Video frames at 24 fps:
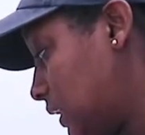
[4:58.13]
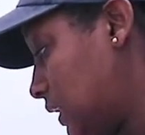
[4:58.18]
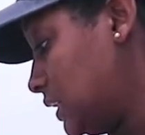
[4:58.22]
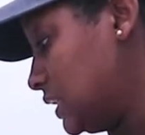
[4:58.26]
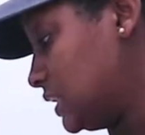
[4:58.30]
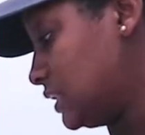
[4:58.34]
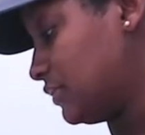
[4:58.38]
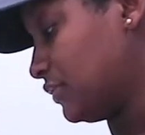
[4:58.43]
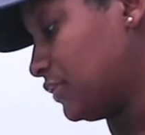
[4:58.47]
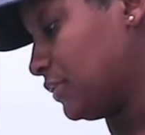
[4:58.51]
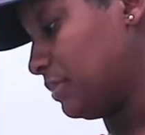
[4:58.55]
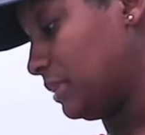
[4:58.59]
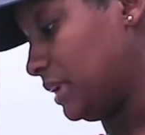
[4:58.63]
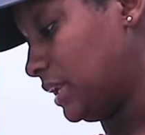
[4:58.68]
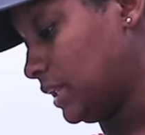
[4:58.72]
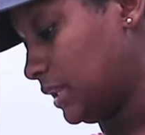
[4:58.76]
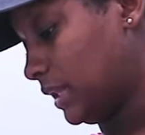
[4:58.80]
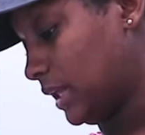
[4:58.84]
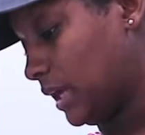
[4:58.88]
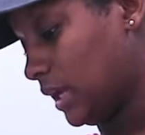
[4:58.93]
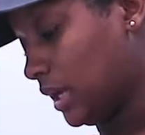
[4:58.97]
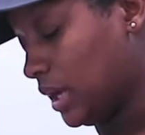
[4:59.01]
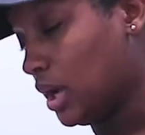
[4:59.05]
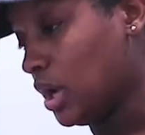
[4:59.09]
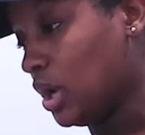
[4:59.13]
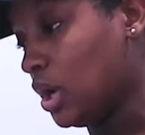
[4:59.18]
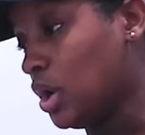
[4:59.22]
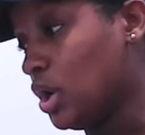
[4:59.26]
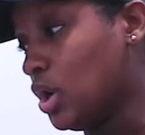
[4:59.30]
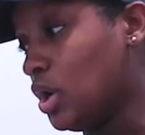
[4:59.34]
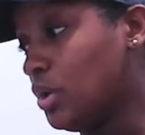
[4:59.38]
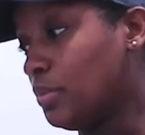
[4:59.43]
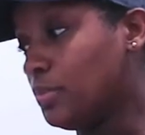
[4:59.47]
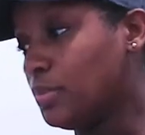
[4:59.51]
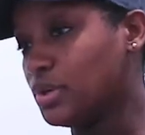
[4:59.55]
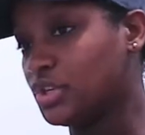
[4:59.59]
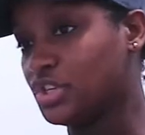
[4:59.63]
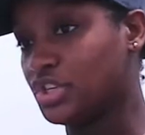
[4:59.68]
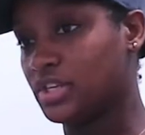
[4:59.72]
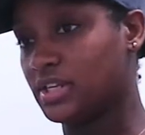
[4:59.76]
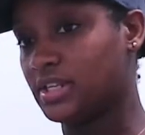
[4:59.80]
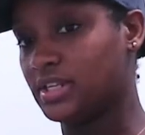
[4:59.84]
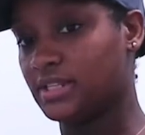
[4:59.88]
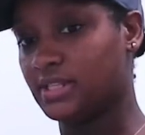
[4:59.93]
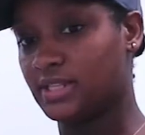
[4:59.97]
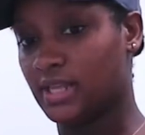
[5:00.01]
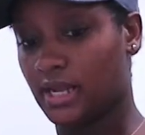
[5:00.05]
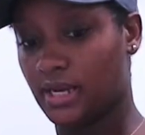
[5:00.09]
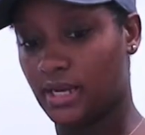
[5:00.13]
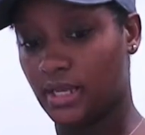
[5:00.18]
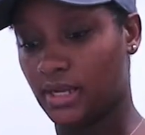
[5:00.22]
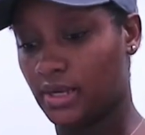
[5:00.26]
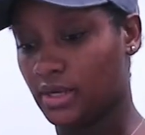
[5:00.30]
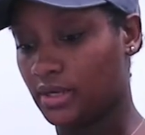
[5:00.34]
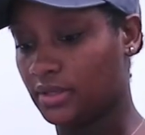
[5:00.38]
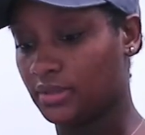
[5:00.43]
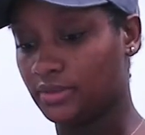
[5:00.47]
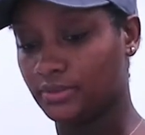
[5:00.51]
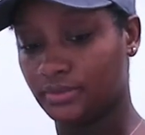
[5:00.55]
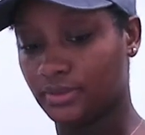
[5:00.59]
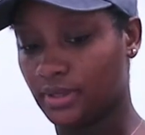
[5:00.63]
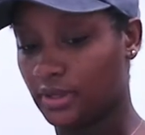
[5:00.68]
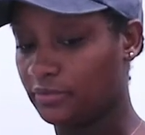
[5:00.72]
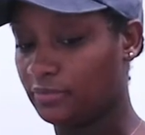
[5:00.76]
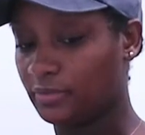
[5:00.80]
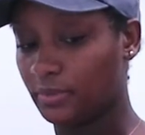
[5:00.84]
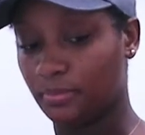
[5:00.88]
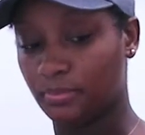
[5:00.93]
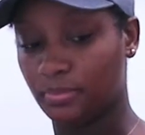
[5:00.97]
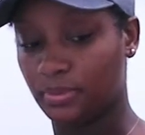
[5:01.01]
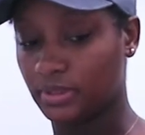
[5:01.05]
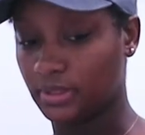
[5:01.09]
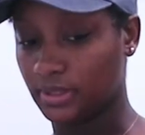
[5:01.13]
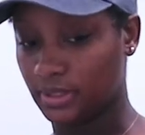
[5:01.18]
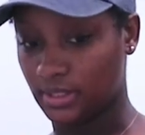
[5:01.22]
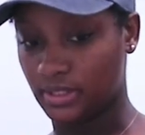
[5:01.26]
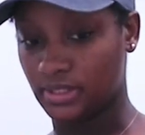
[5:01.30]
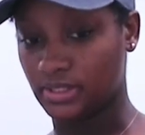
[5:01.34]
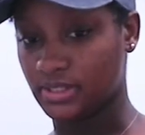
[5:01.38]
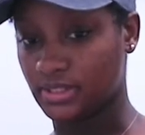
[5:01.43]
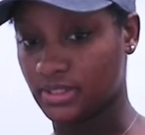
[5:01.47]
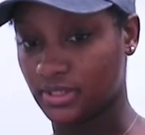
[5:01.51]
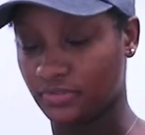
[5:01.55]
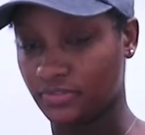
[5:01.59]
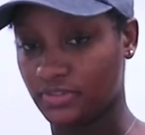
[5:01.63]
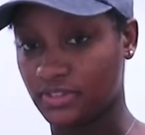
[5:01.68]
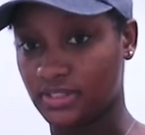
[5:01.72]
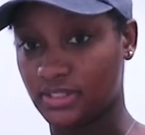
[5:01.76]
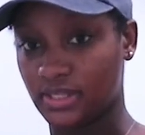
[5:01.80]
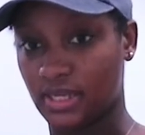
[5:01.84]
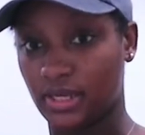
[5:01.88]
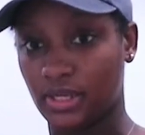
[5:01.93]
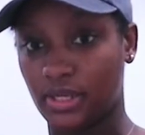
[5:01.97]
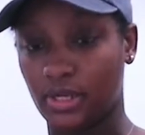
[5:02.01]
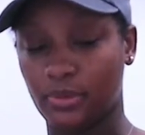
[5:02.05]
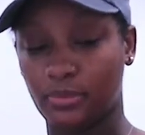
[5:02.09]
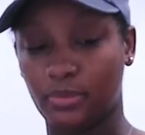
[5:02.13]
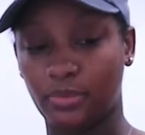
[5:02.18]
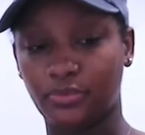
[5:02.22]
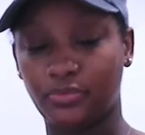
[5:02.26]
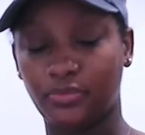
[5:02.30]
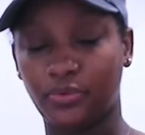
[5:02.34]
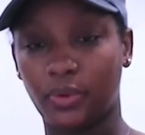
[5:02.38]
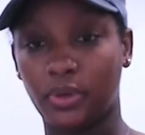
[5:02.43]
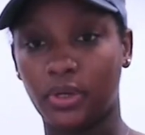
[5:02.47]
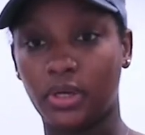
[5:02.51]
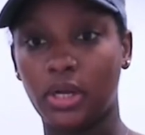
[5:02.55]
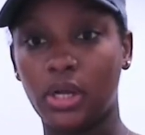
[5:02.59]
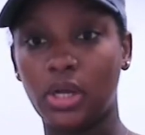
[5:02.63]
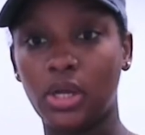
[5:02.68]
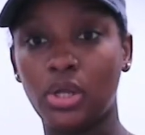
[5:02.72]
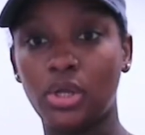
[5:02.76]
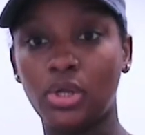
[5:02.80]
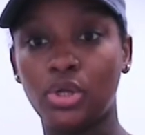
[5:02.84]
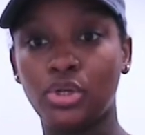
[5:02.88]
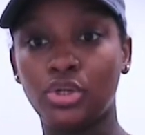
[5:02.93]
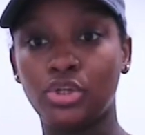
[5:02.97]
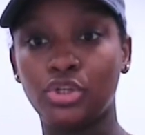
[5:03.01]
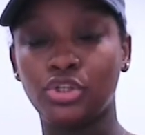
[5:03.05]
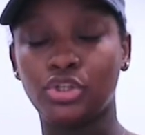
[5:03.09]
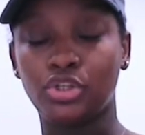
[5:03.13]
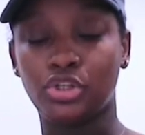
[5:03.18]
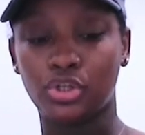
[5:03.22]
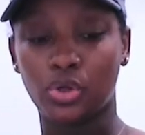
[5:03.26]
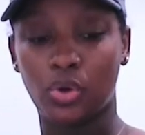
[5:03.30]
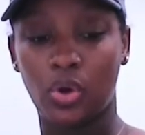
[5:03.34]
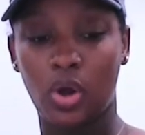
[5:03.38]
easy for me to like push it inside here. I put plenty of stuff inside here before. So